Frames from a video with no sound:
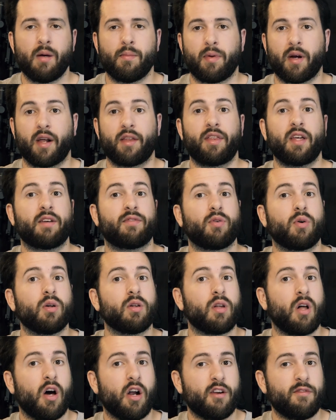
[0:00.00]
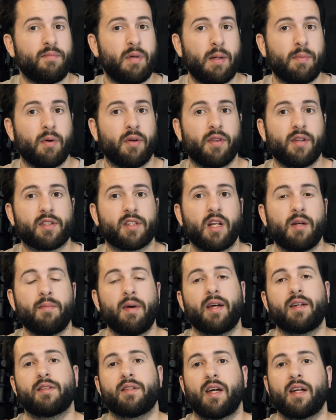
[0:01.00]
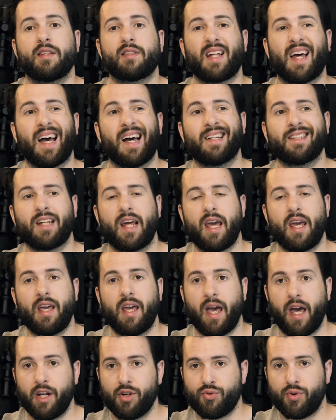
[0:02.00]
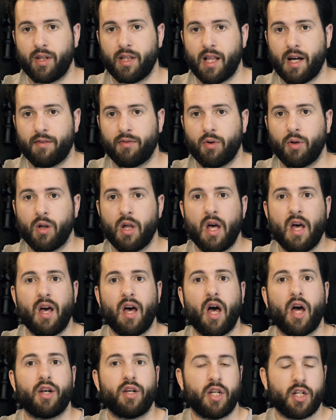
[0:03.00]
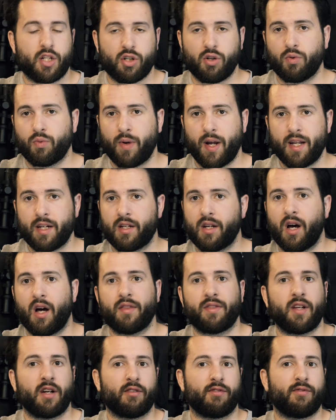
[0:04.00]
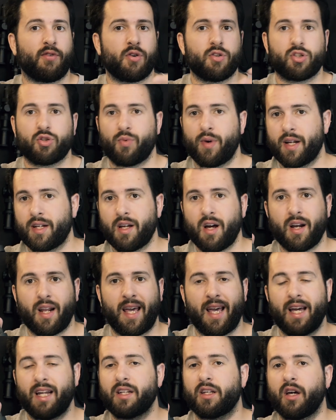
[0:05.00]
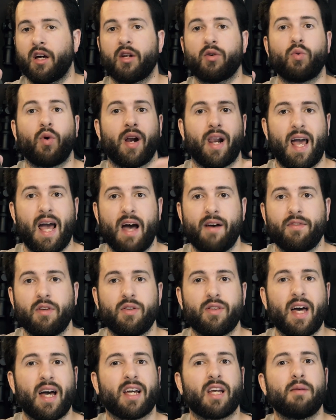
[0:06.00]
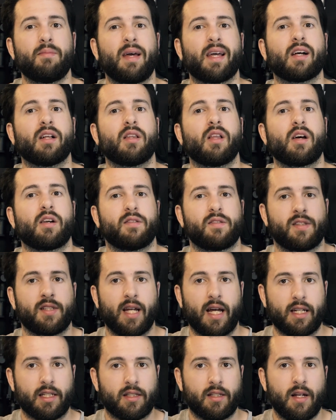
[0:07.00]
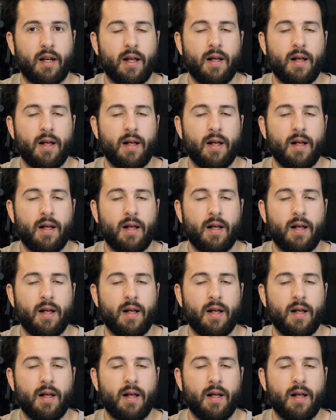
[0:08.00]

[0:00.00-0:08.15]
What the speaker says: but I think for a lot of people, this can make sense as a entry-level initial red dot, their first red dot handgun, what have you. That can make a lot of sense.